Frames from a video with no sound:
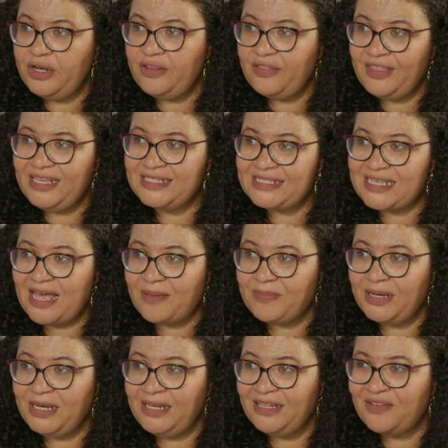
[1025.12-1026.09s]
things
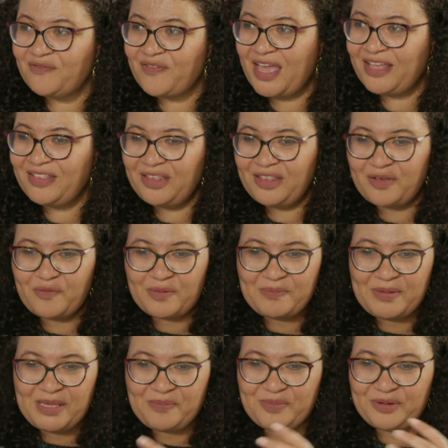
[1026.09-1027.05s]
happening, the fact that there were
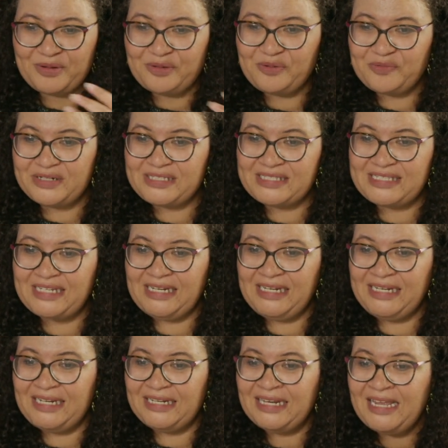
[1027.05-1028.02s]
people who were
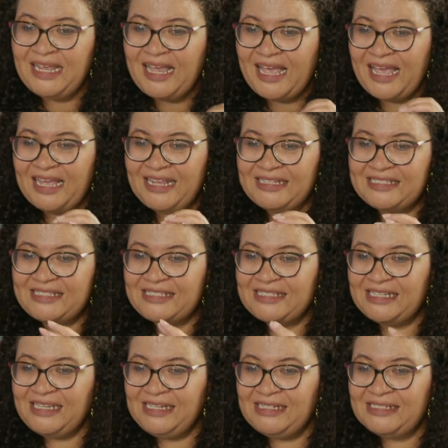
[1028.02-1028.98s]
sitting and
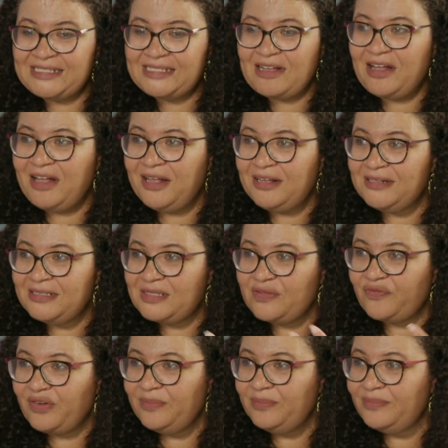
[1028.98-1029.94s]
singing songs
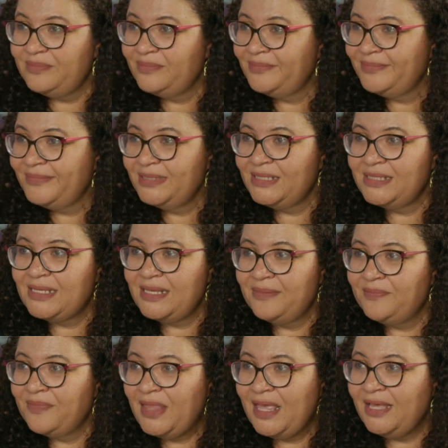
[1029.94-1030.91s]
from
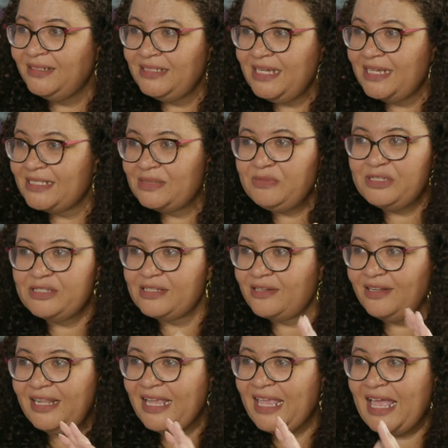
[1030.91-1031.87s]
some LDS
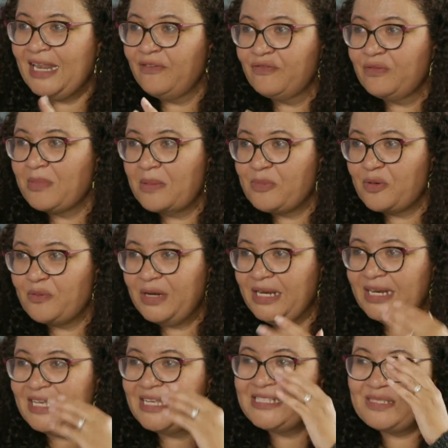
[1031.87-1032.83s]
musical, I can't even remember what
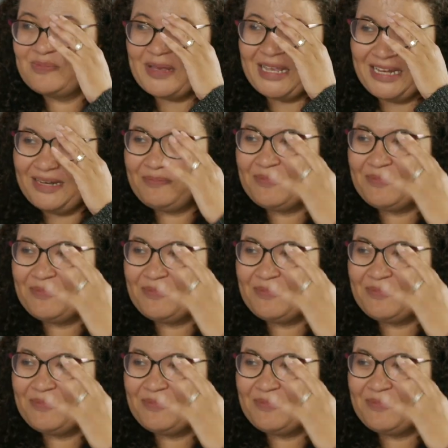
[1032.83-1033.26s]
it is, but